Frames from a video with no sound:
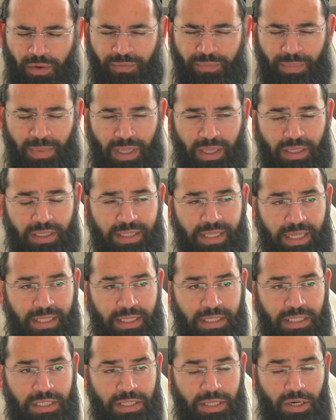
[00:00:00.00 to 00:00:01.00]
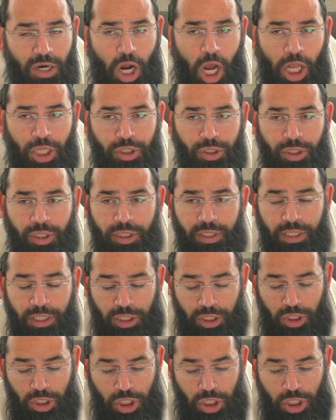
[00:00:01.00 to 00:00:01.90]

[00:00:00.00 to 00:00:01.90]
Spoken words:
milk that is in their udder, they're